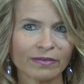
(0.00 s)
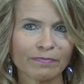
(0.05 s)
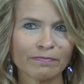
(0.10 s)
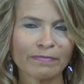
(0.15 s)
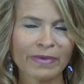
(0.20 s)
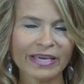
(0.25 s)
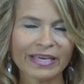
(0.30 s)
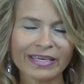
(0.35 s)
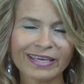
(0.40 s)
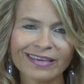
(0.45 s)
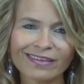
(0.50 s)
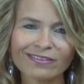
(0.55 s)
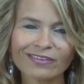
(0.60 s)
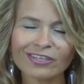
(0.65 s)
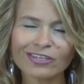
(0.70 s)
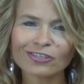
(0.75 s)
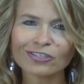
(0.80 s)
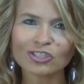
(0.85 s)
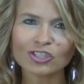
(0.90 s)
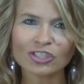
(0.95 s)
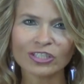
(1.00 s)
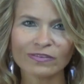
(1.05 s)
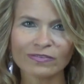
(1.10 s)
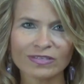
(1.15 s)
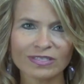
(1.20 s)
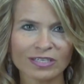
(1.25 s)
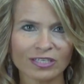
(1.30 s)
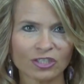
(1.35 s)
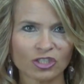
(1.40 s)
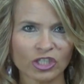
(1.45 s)
making little
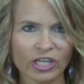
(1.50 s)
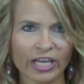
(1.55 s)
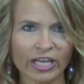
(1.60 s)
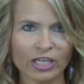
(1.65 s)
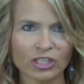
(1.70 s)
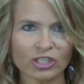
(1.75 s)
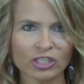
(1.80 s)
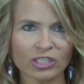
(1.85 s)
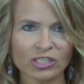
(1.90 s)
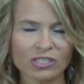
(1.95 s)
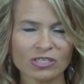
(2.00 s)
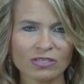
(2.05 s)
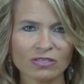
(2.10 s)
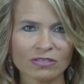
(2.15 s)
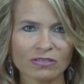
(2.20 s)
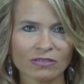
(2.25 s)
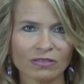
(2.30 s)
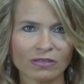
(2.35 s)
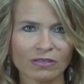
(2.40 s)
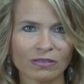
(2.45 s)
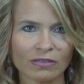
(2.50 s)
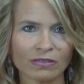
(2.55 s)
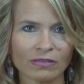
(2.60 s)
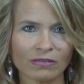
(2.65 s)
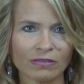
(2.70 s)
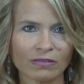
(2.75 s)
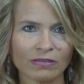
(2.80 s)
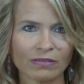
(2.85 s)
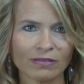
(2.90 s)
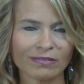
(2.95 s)
shifts and changes,
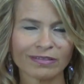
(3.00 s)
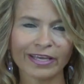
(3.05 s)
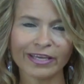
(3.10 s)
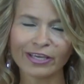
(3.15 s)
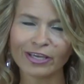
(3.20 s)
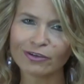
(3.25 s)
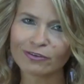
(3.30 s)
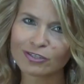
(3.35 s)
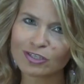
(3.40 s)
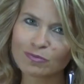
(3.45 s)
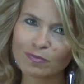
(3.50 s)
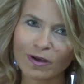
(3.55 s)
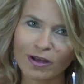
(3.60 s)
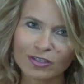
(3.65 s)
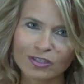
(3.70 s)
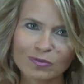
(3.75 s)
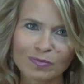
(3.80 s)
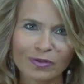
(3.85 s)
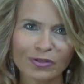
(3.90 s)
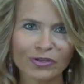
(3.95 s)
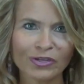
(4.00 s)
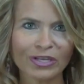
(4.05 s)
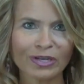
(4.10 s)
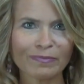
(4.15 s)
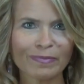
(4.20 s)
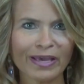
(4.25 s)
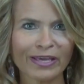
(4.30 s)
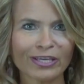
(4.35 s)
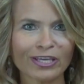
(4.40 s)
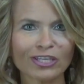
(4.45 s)
taking responsibility
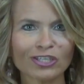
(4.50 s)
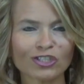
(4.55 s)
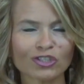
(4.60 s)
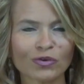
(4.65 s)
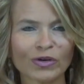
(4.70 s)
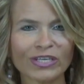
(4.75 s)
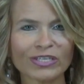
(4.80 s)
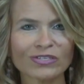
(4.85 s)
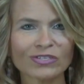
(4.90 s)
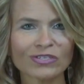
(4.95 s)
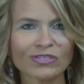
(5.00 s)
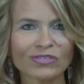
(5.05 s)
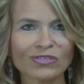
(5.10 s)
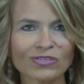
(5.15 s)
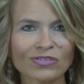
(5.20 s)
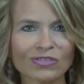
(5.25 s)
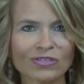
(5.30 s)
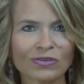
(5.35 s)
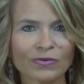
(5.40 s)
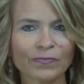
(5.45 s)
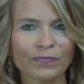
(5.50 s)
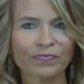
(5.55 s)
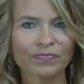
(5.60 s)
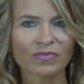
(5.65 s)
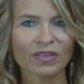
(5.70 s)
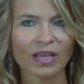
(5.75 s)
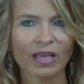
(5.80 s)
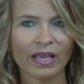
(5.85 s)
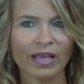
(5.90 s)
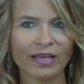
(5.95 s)
and making choices,
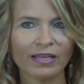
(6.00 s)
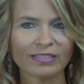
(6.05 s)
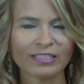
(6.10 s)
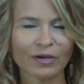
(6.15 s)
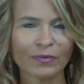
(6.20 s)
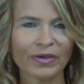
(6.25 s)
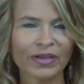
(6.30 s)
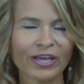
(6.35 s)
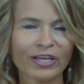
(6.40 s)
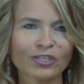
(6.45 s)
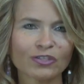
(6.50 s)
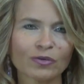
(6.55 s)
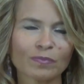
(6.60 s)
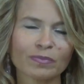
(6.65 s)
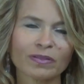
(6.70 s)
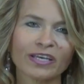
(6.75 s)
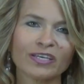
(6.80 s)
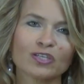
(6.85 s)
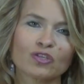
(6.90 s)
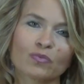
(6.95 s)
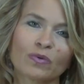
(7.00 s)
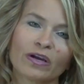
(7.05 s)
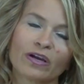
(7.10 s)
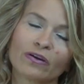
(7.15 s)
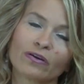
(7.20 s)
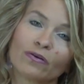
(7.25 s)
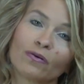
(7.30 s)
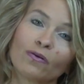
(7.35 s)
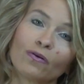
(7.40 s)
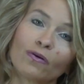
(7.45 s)
till we get to a place
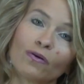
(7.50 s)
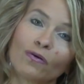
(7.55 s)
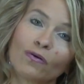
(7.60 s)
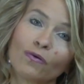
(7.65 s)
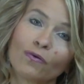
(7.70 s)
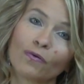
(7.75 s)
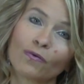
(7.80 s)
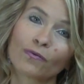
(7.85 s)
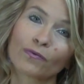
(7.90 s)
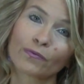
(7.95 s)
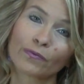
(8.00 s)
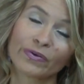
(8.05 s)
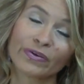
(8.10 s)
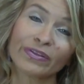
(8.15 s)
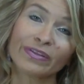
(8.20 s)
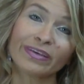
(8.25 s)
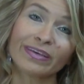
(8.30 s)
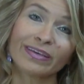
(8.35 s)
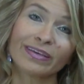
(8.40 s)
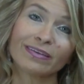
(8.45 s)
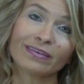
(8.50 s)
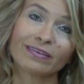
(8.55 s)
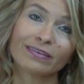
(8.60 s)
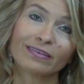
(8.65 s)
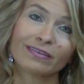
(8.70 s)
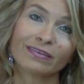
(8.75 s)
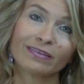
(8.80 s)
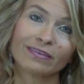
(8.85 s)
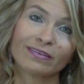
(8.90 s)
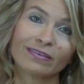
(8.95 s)
where really,
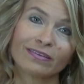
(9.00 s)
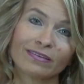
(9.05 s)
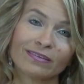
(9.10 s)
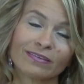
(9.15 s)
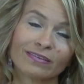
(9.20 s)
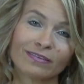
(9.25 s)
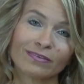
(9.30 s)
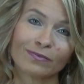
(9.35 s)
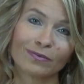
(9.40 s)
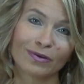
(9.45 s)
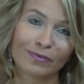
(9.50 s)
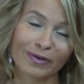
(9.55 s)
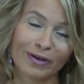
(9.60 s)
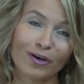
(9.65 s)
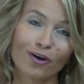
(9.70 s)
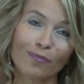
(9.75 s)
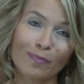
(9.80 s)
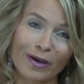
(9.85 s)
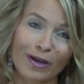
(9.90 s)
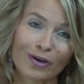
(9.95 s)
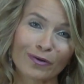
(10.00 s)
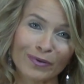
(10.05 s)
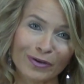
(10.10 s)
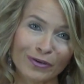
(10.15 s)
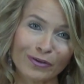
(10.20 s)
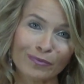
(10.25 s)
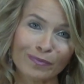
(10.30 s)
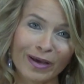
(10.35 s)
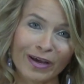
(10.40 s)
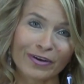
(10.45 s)
when we know better, we
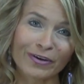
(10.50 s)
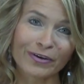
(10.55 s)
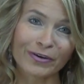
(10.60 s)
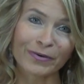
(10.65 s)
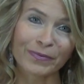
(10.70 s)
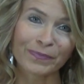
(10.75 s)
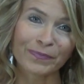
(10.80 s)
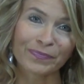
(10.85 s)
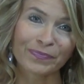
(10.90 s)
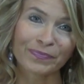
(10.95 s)
do better.